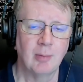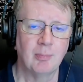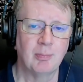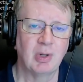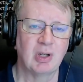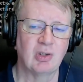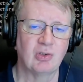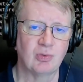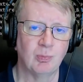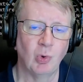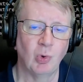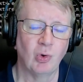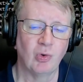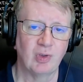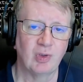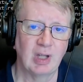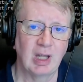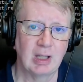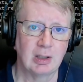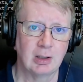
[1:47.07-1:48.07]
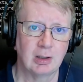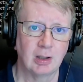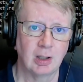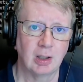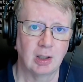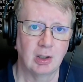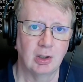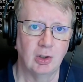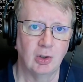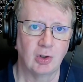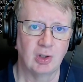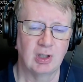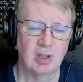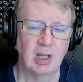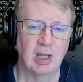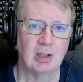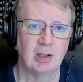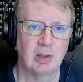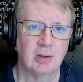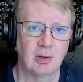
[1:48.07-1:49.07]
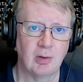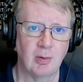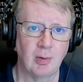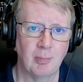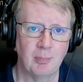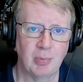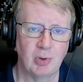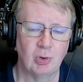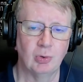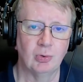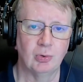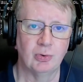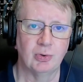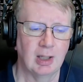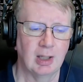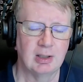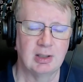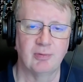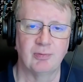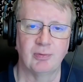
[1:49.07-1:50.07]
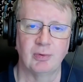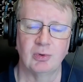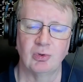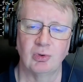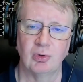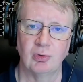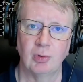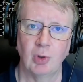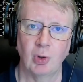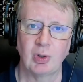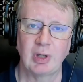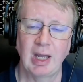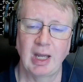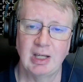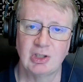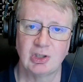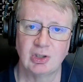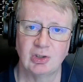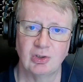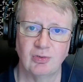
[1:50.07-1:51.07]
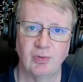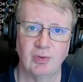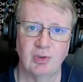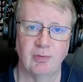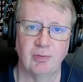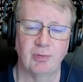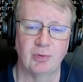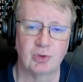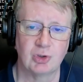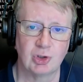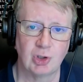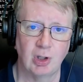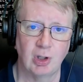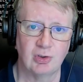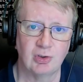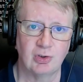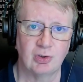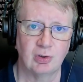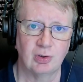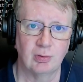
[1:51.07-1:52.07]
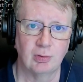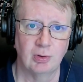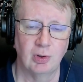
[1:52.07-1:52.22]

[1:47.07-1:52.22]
But it's more than that. You can then build different locations for different shots.